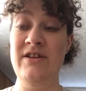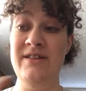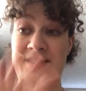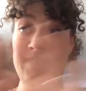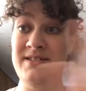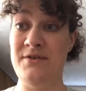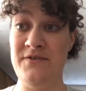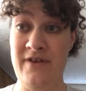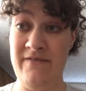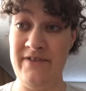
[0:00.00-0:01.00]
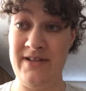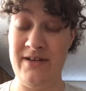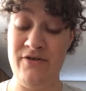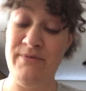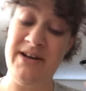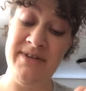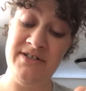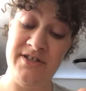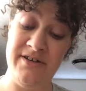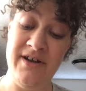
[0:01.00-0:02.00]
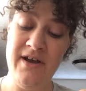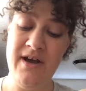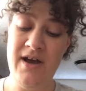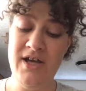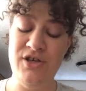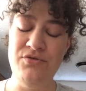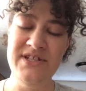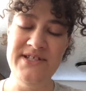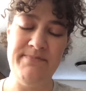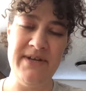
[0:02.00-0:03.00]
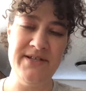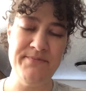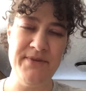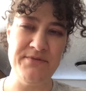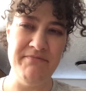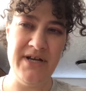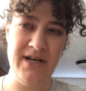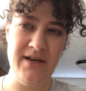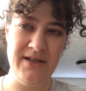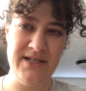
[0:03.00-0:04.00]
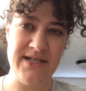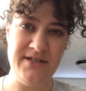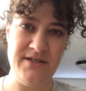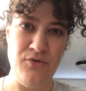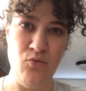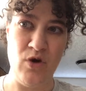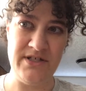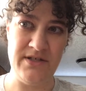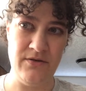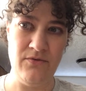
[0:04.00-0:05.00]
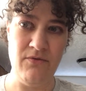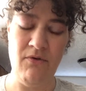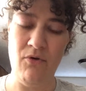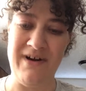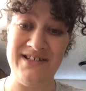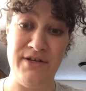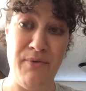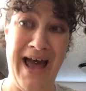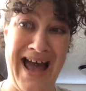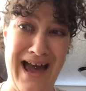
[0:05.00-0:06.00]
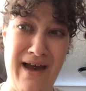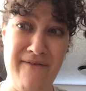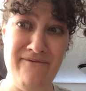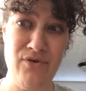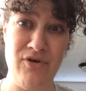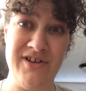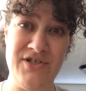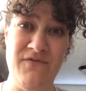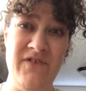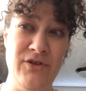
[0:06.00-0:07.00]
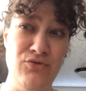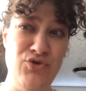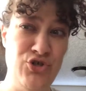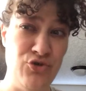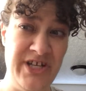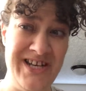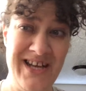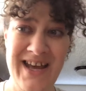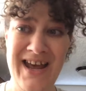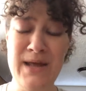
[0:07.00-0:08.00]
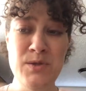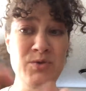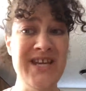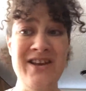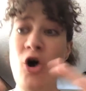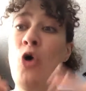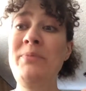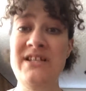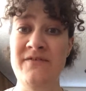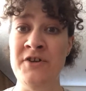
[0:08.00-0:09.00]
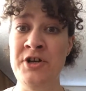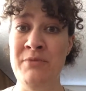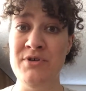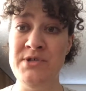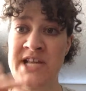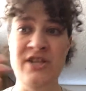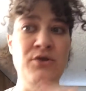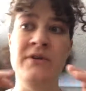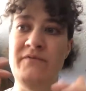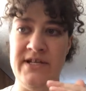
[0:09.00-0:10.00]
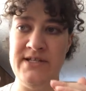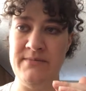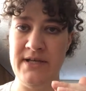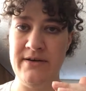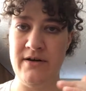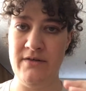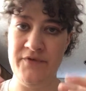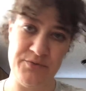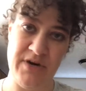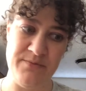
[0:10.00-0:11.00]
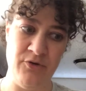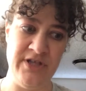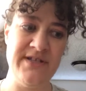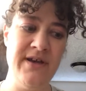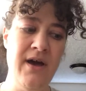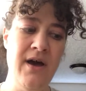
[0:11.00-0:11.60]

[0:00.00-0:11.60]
this goes for everything in home automation. You can spend as much money on this as you want to, or as you have, or as you feel you should, and those can all be different numbers, and you can find something at all of those price points.